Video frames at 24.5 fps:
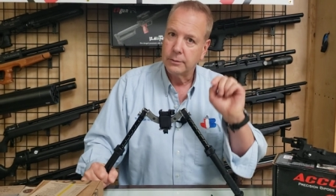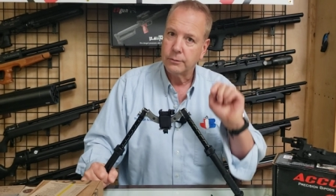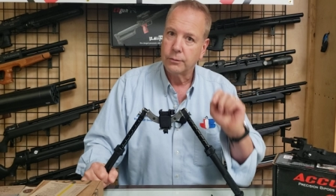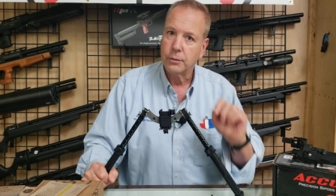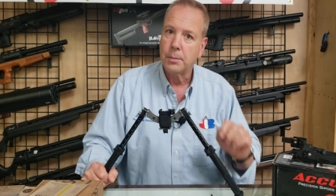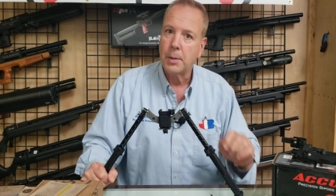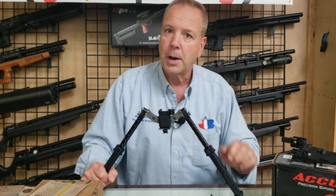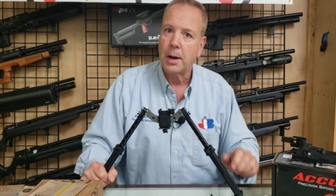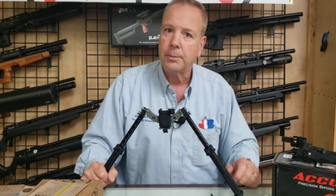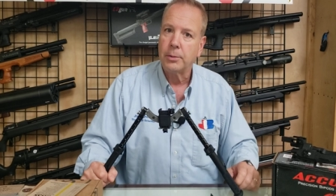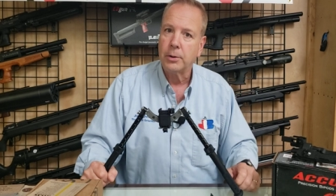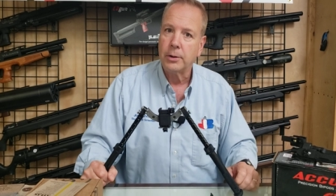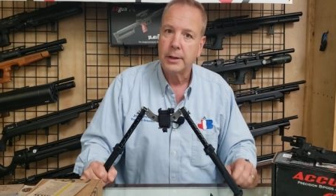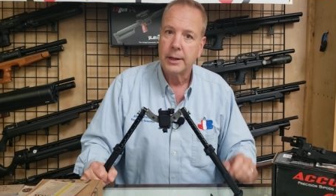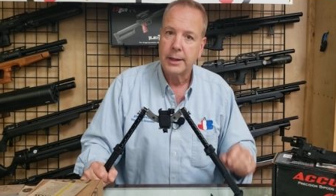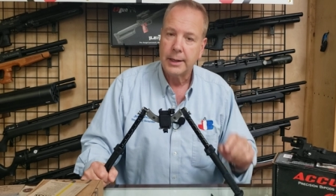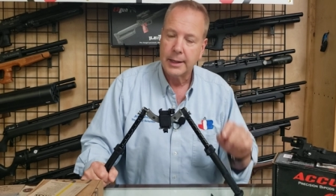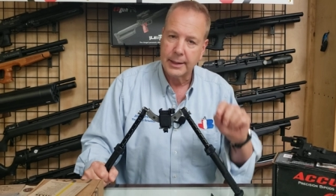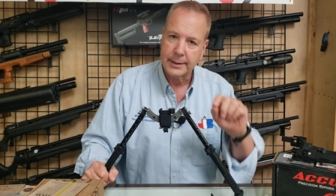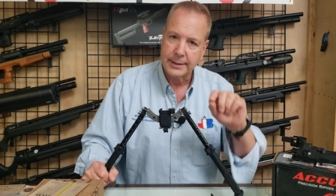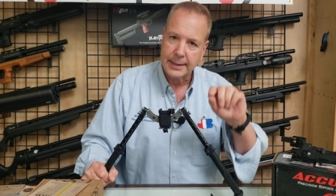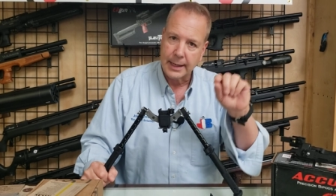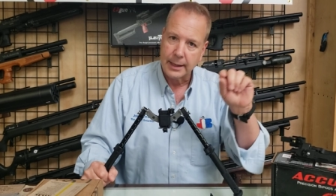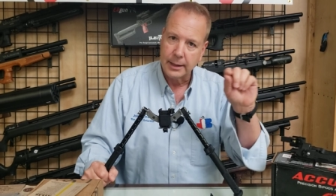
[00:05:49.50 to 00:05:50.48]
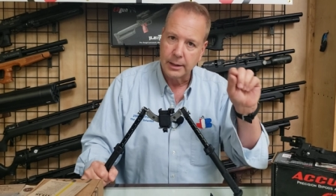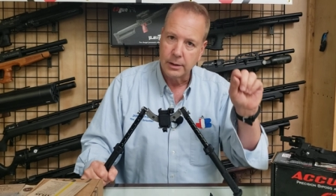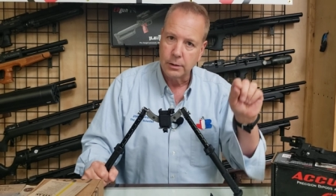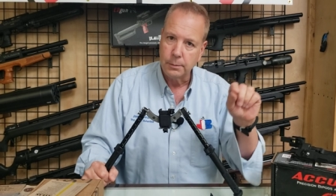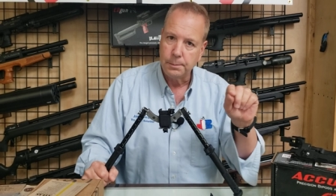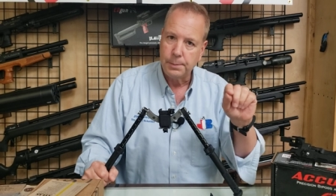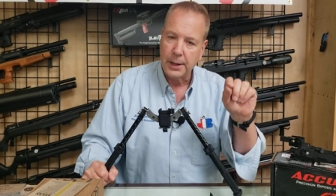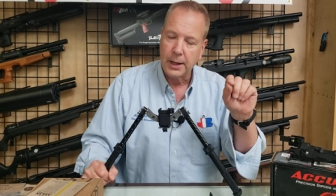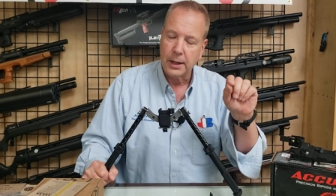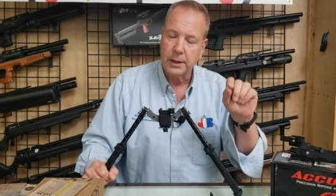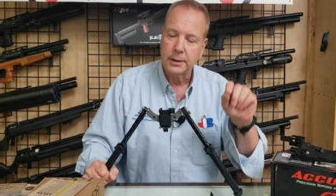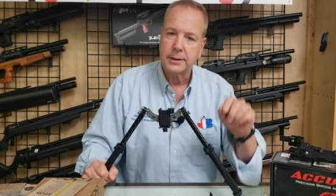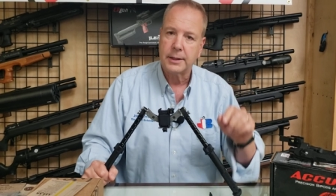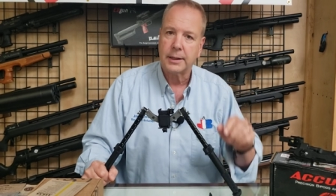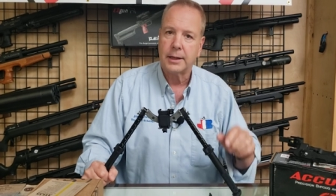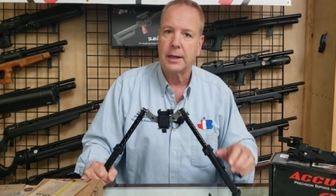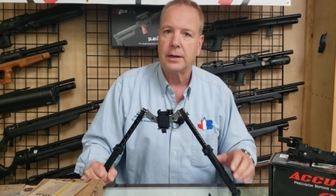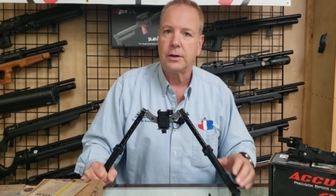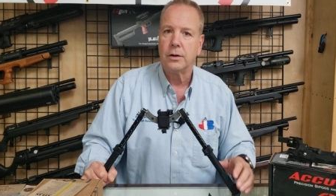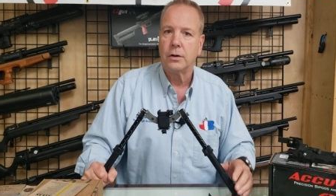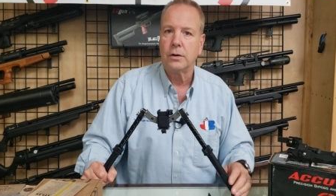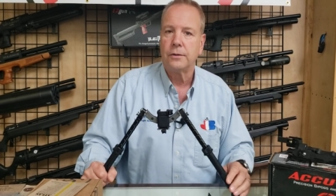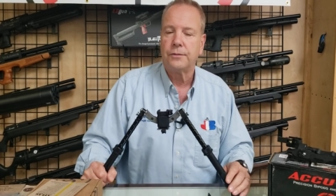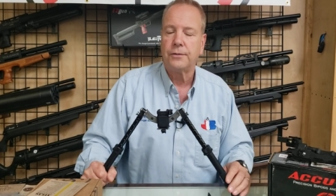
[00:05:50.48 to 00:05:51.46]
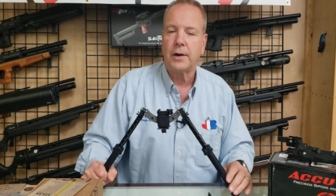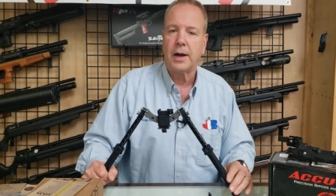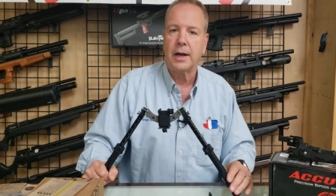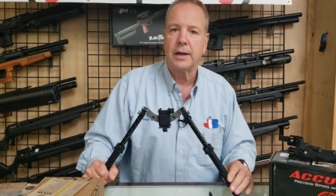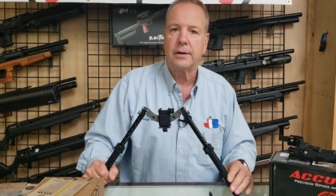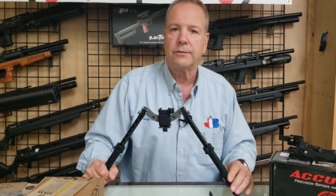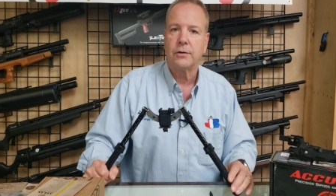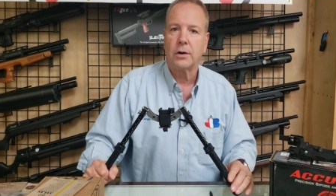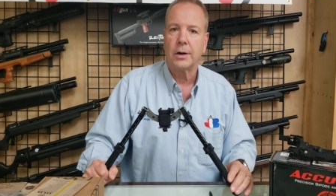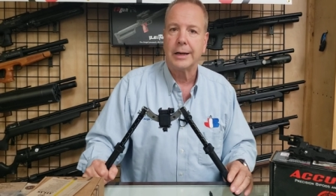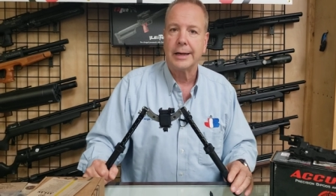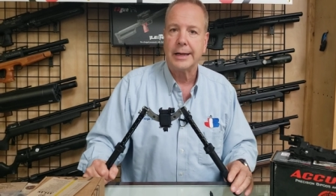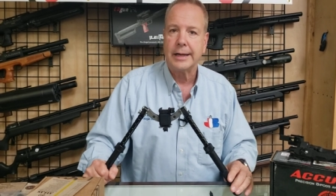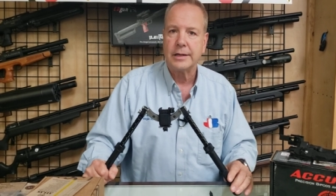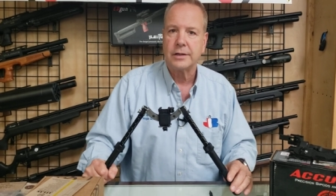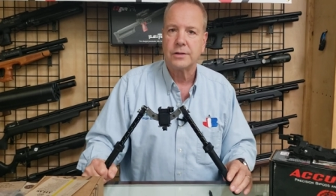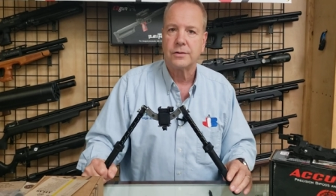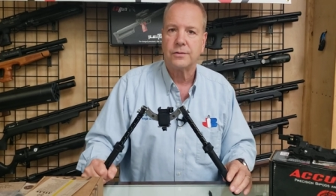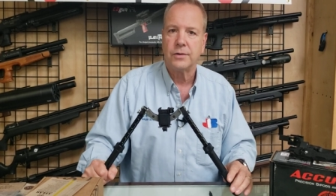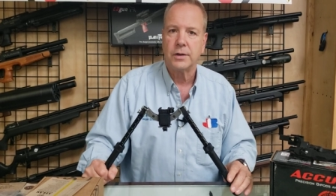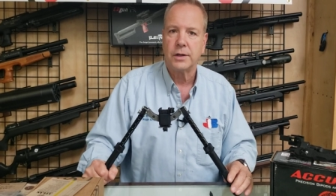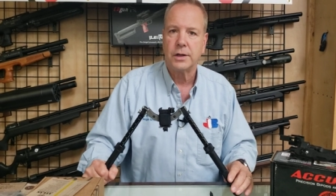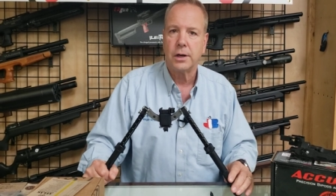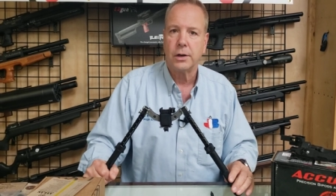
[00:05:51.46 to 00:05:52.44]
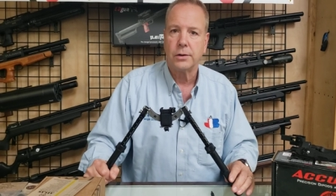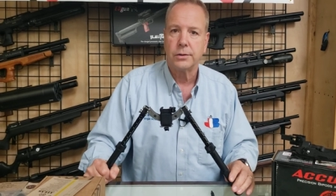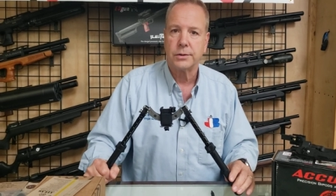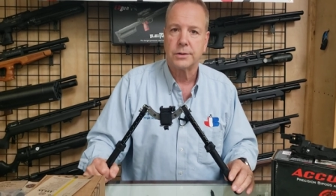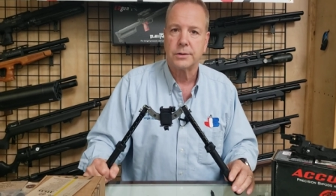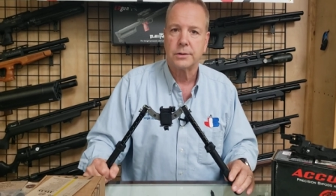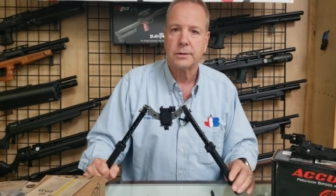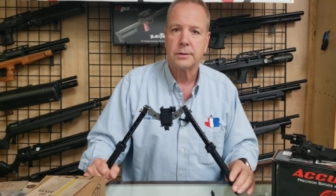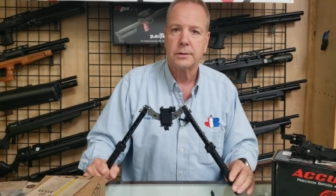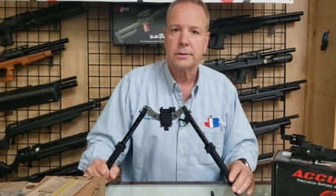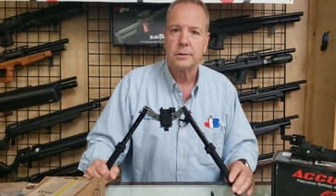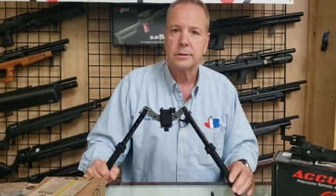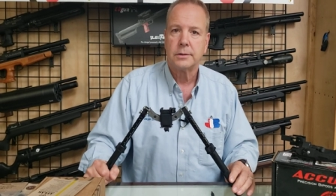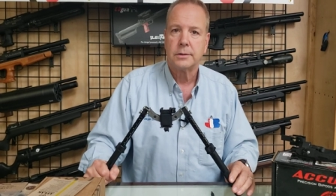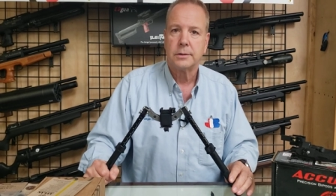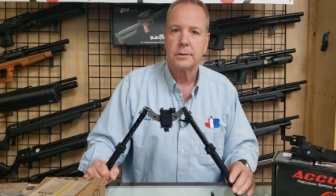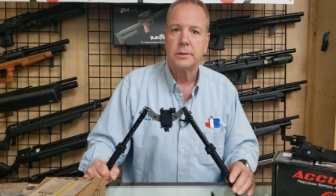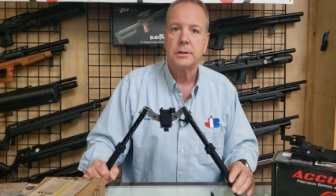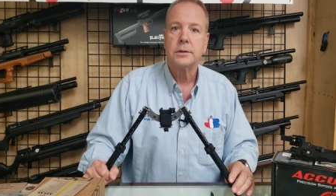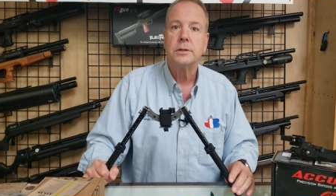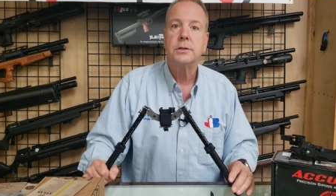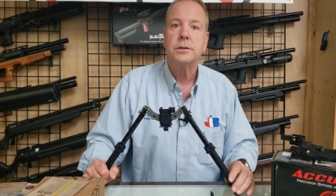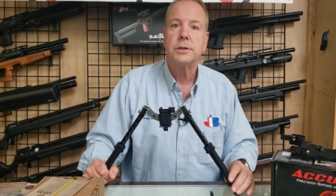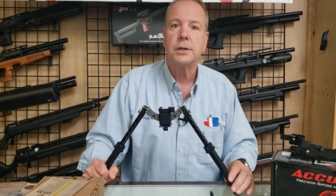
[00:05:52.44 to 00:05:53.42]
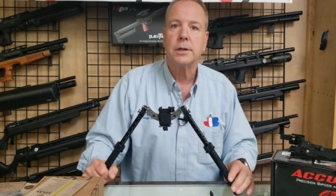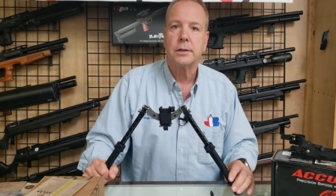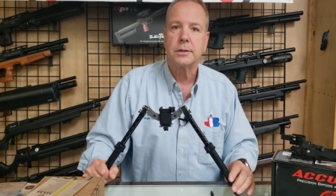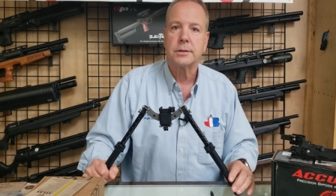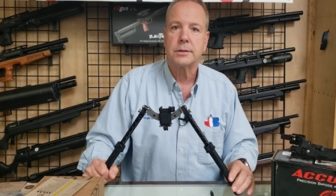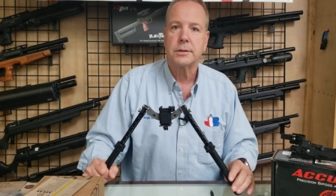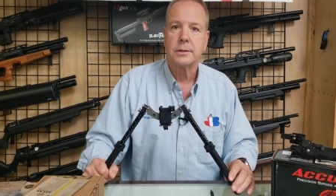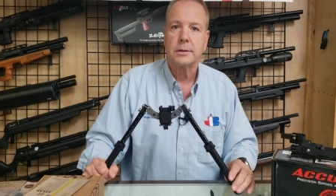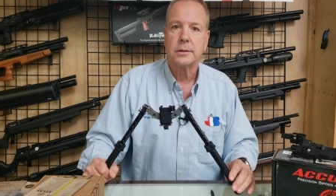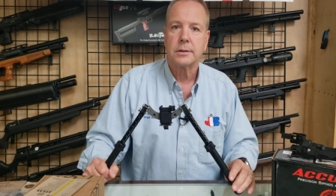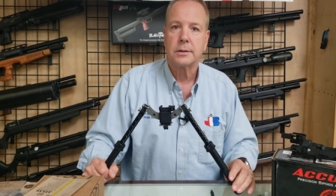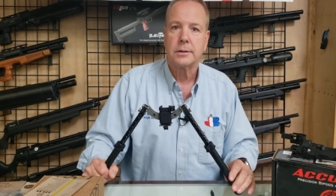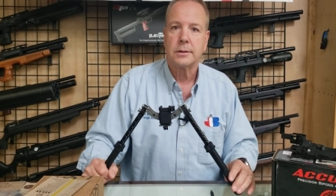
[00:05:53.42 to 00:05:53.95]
remember, hit that little bell to get notified of our latest videos. Cheers.